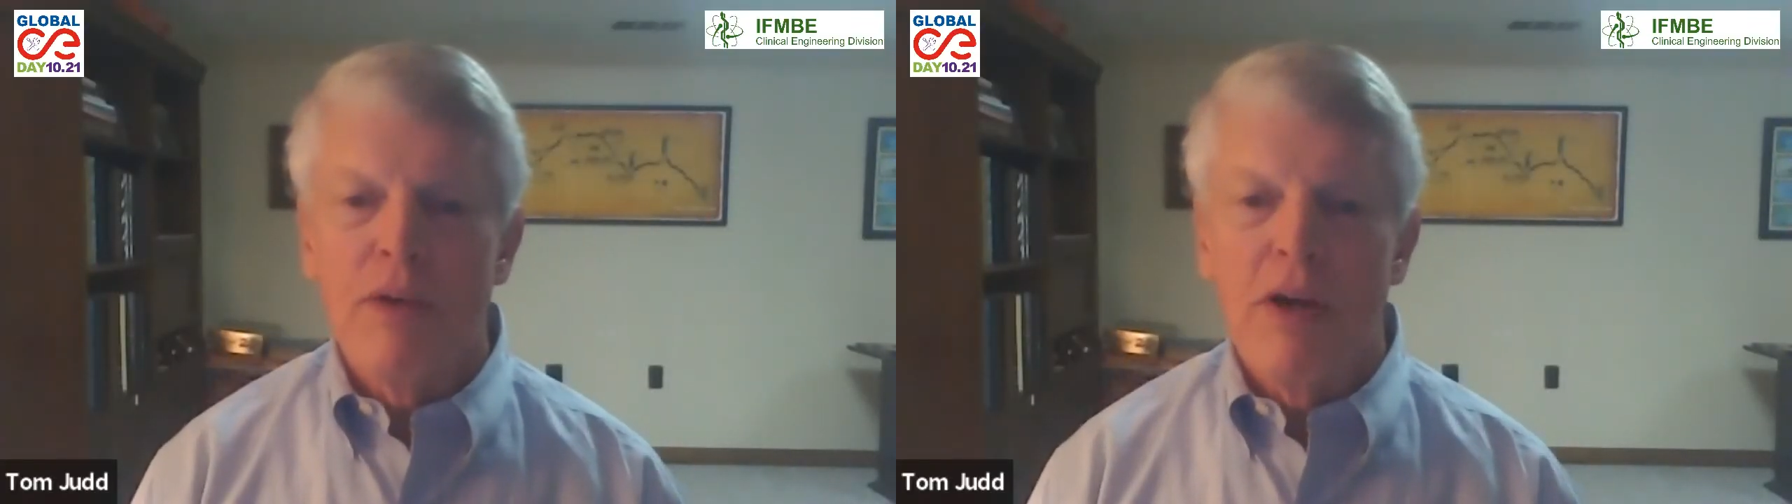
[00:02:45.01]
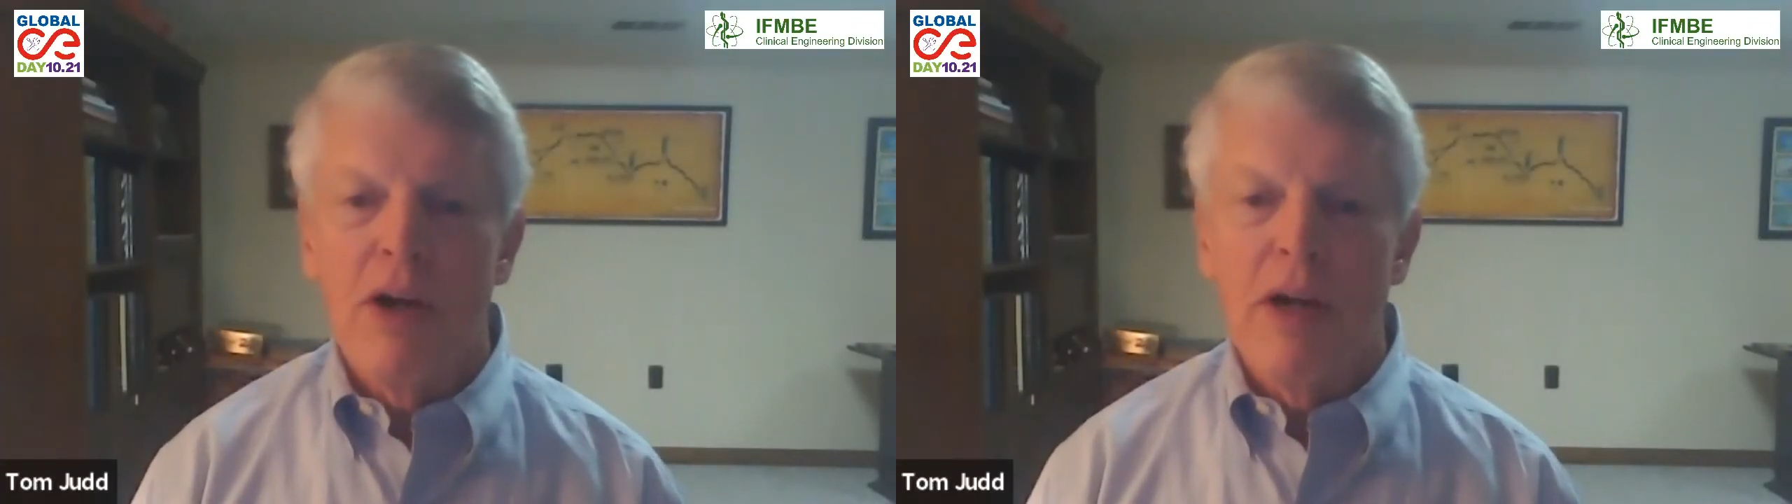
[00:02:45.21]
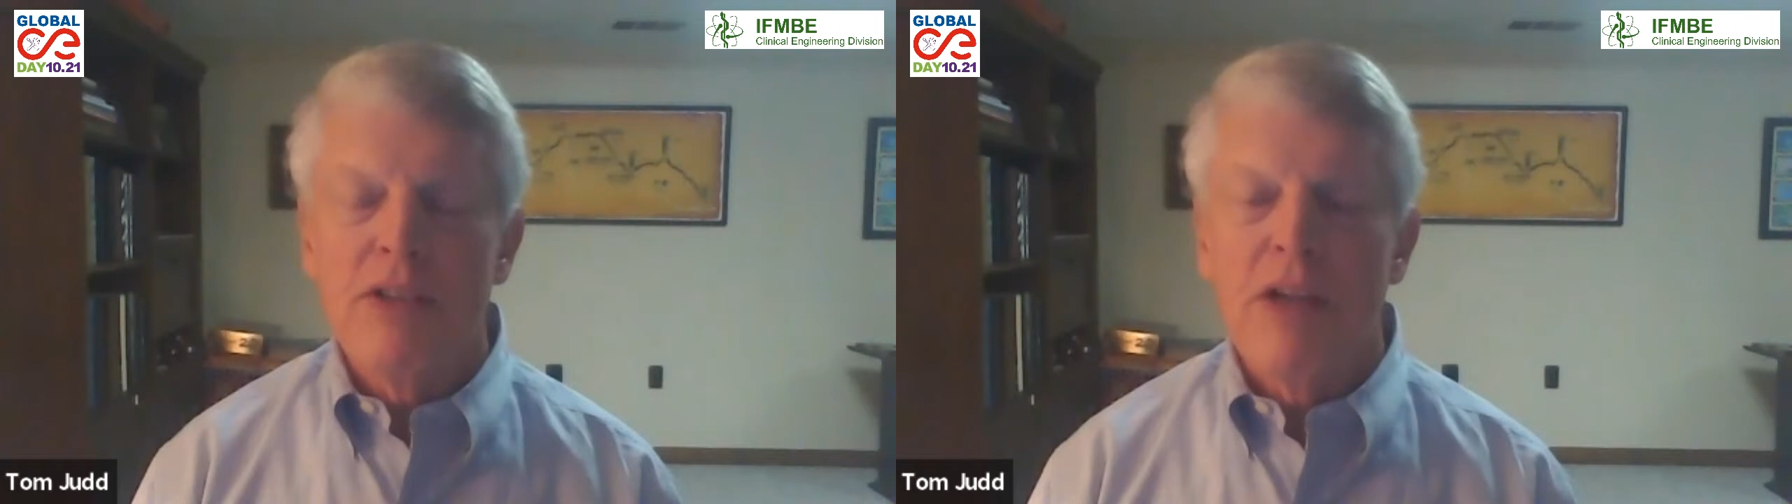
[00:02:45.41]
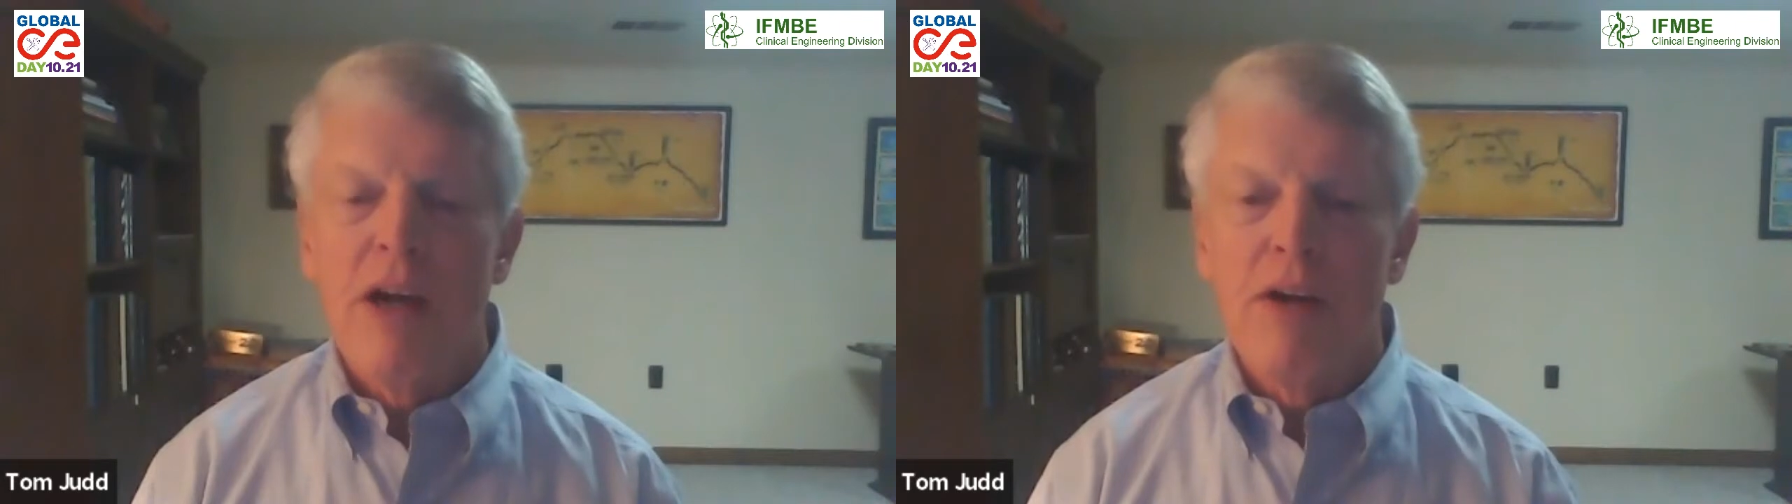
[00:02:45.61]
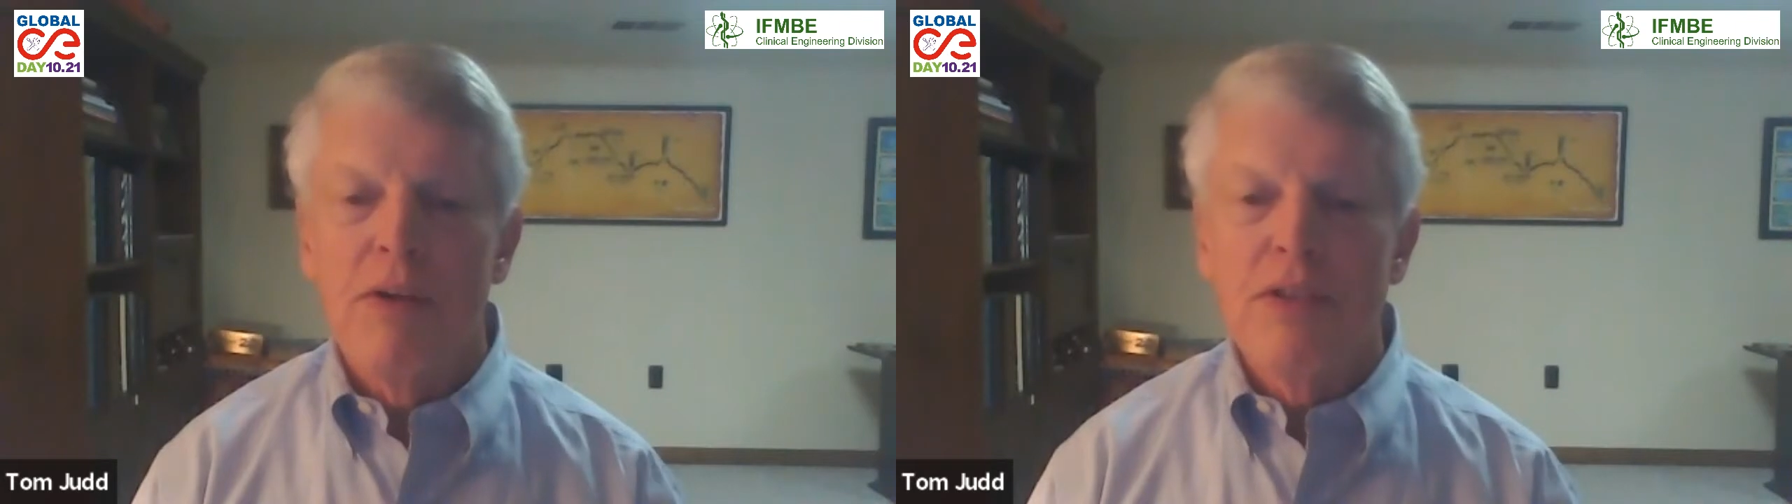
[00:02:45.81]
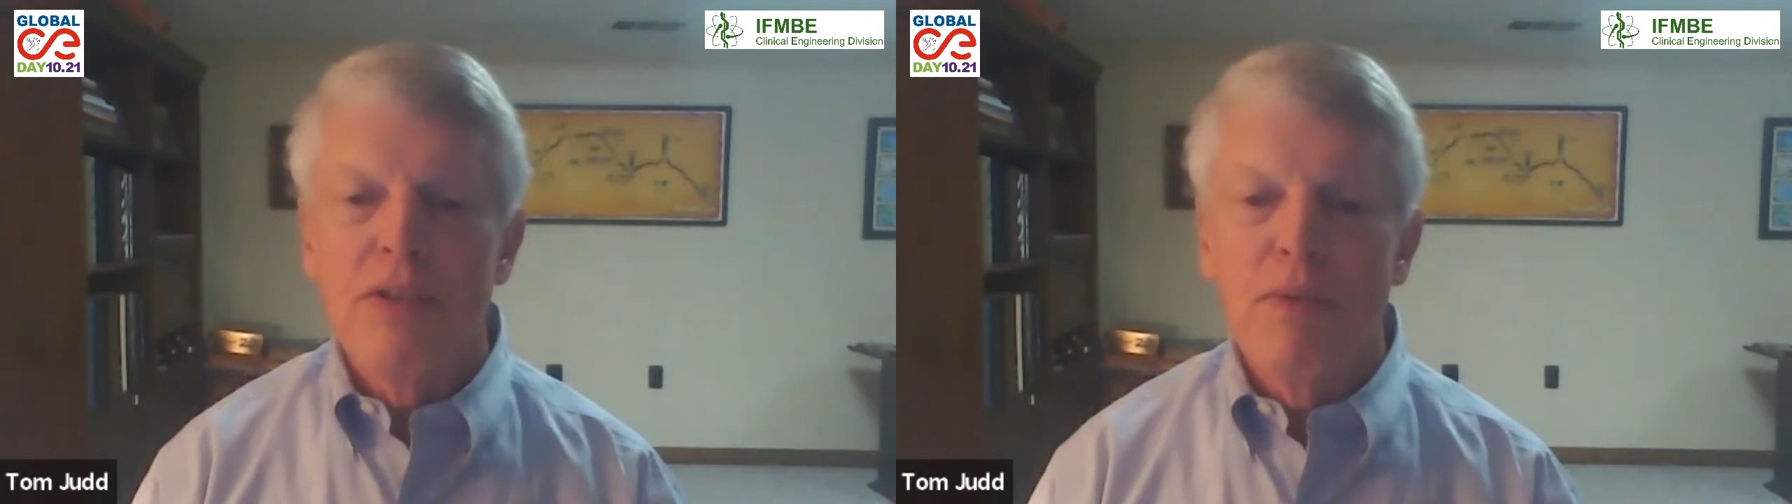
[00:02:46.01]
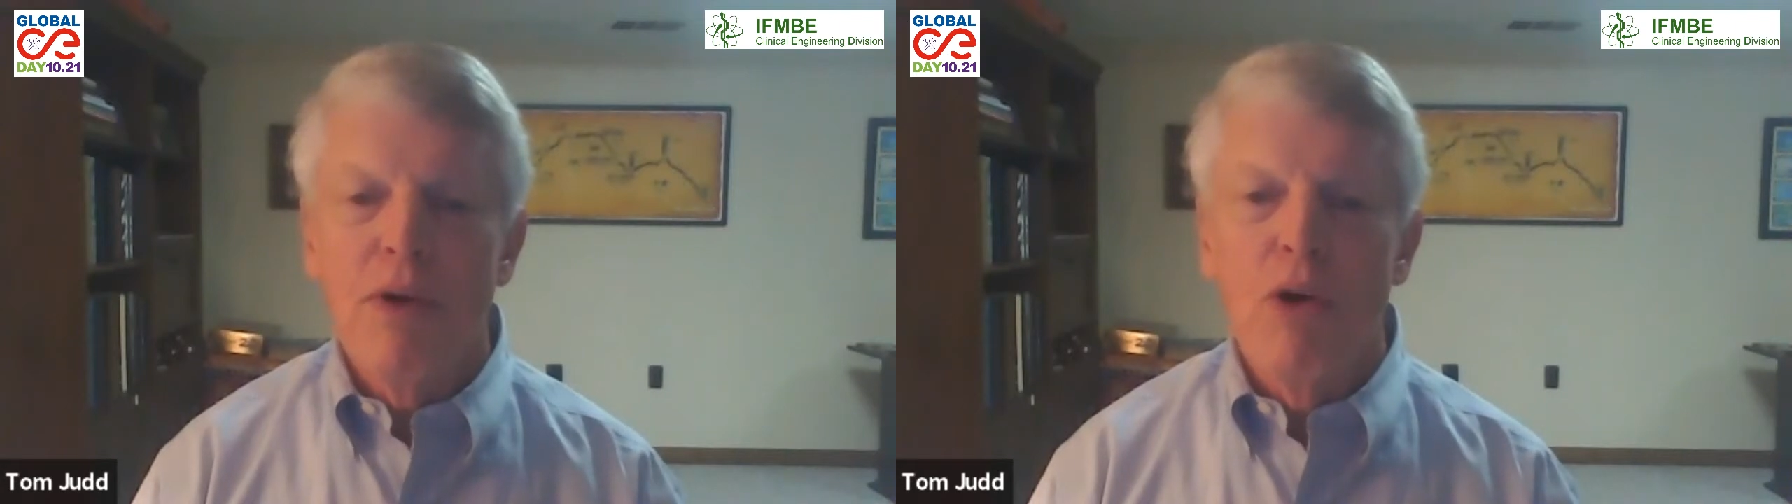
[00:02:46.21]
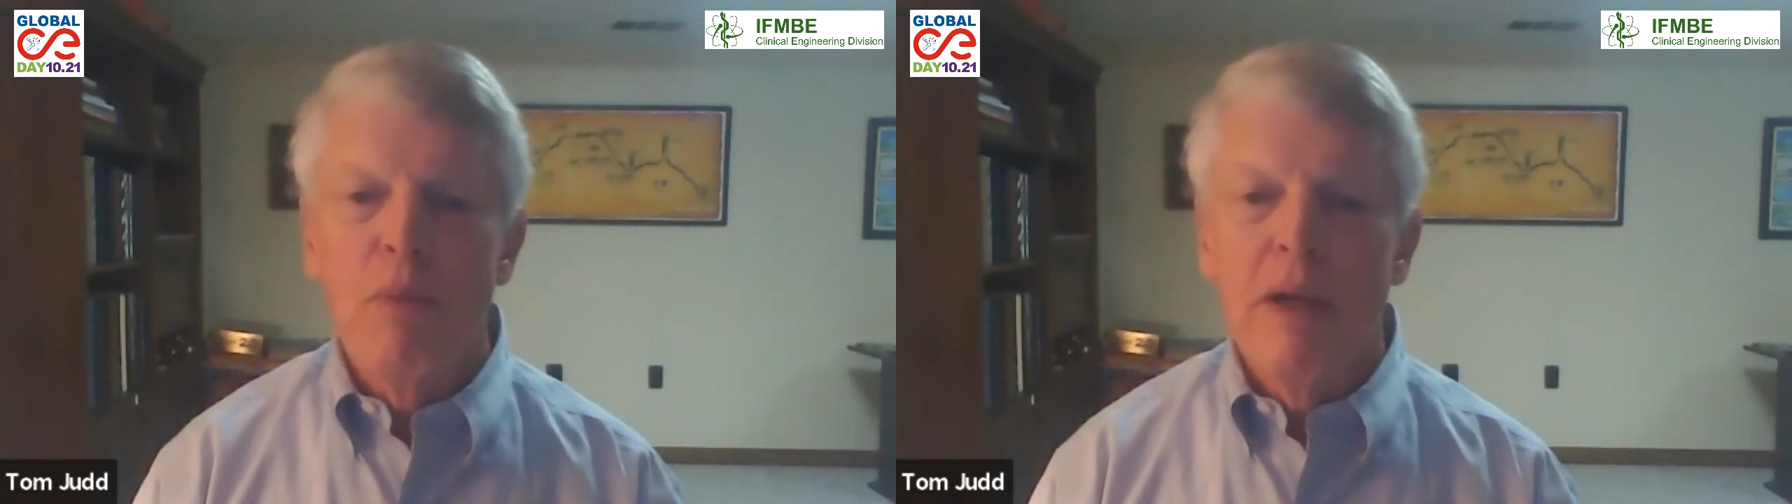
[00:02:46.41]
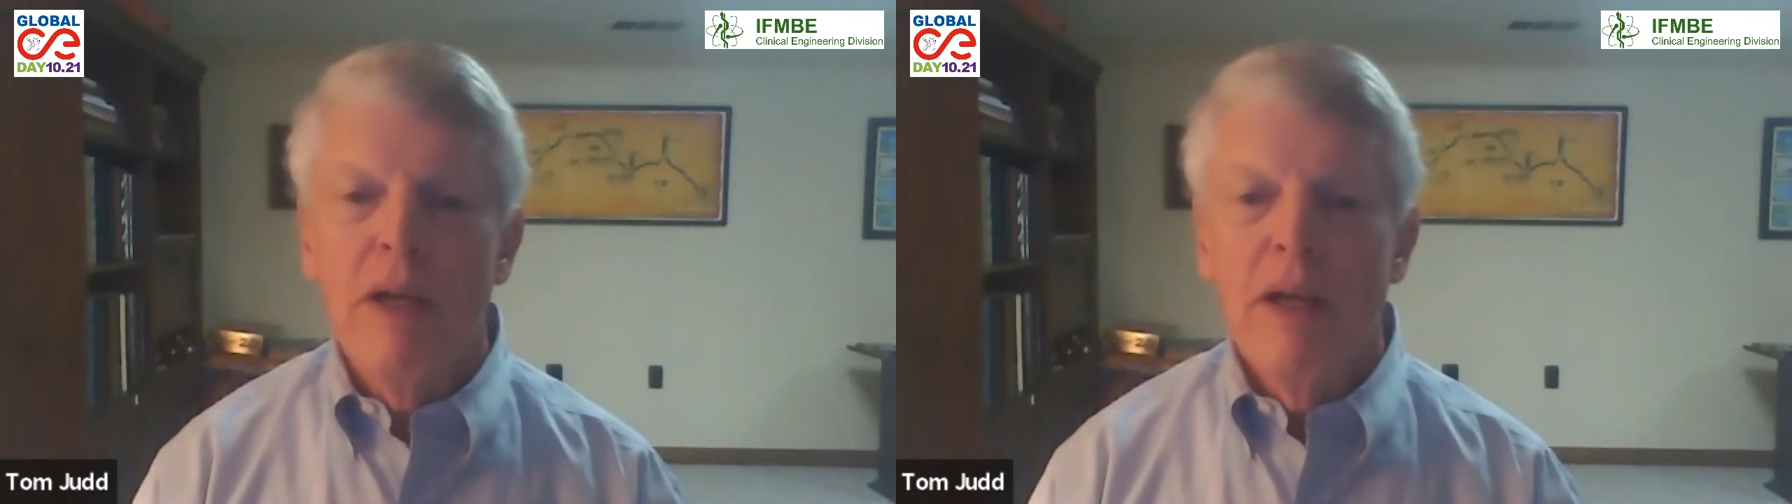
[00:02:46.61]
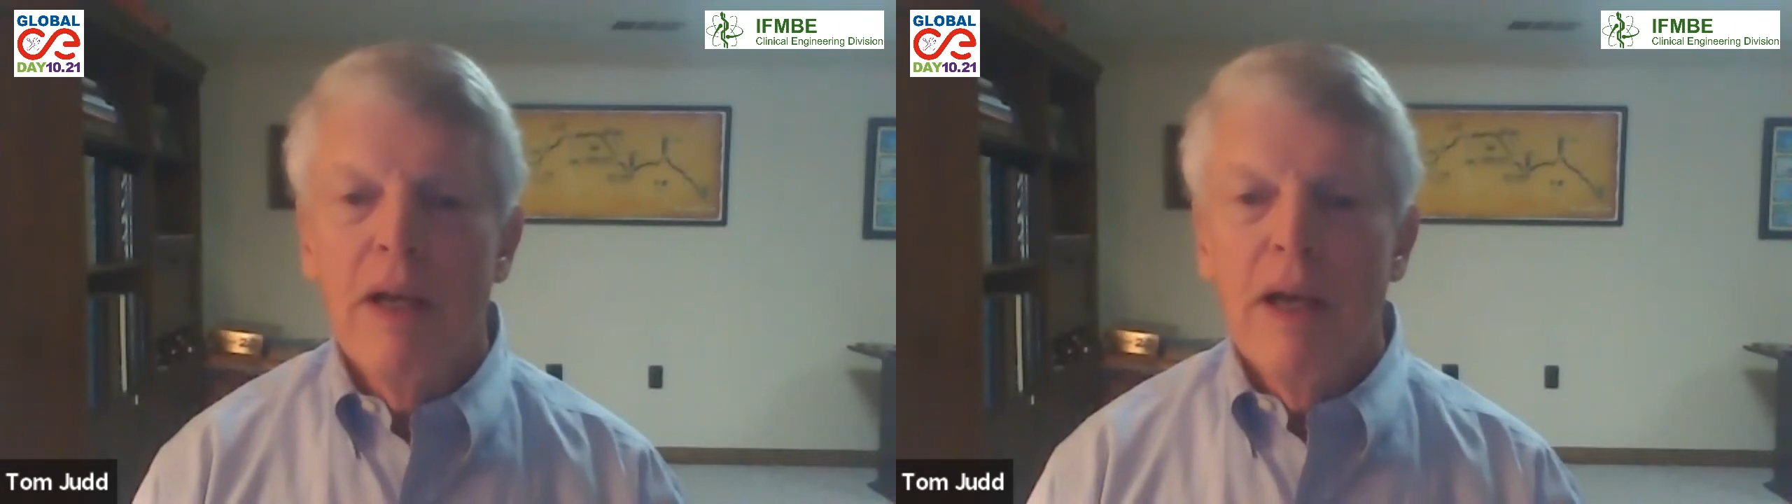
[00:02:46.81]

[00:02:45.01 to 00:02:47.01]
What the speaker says: for our next Congress in Rome. And